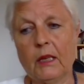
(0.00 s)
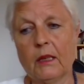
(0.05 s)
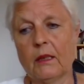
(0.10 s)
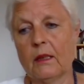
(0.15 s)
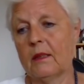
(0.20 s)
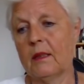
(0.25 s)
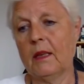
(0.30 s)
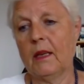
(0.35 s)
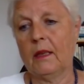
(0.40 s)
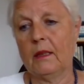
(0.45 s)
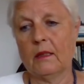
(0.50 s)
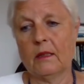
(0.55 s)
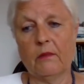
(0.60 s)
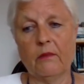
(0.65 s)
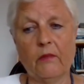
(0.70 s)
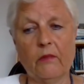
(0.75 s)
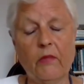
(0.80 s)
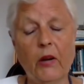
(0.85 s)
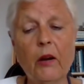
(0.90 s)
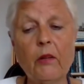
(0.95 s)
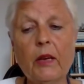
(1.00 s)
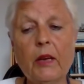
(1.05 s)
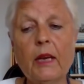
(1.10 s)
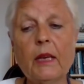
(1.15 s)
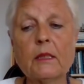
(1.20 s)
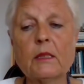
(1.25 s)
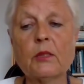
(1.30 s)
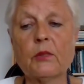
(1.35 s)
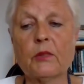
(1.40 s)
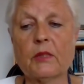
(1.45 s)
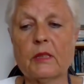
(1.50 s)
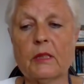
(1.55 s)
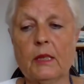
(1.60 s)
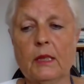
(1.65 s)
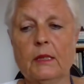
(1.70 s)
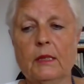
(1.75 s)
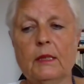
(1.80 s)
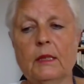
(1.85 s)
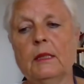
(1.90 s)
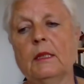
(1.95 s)
and very
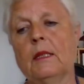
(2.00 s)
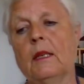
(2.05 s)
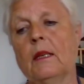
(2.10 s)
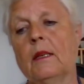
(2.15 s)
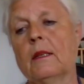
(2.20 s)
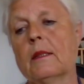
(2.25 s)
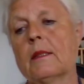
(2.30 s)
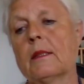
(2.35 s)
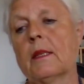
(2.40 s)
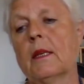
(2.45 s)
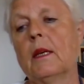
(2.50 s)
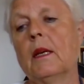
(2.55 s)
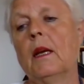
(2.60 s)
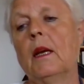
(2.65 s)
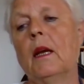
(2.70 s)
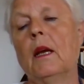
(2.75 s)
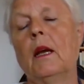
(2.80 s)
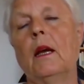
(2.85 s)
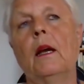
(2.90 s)
interesting details.